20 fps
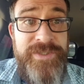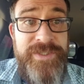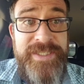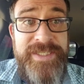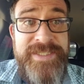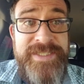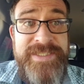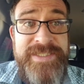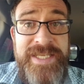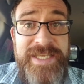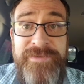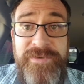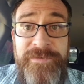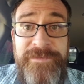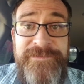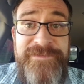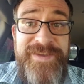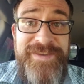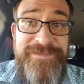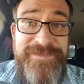early as level
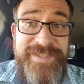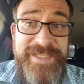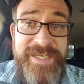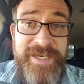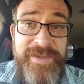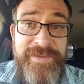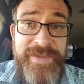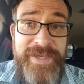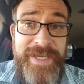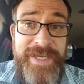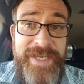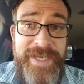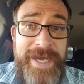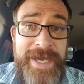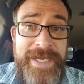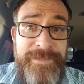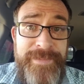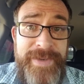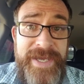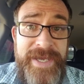50 on the
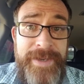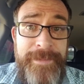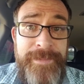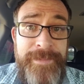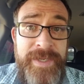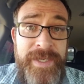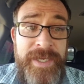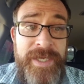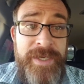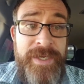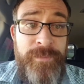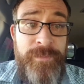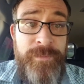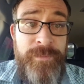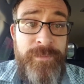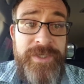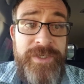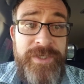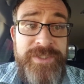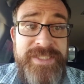Gaia map,
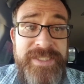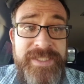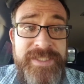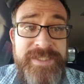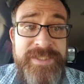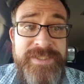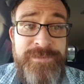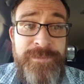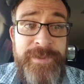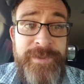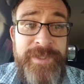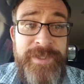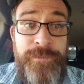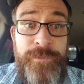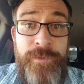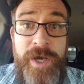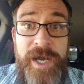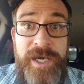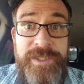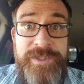we are teased with
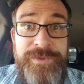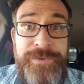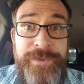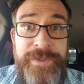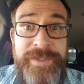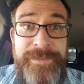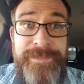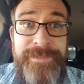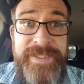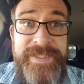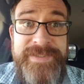Rock Droid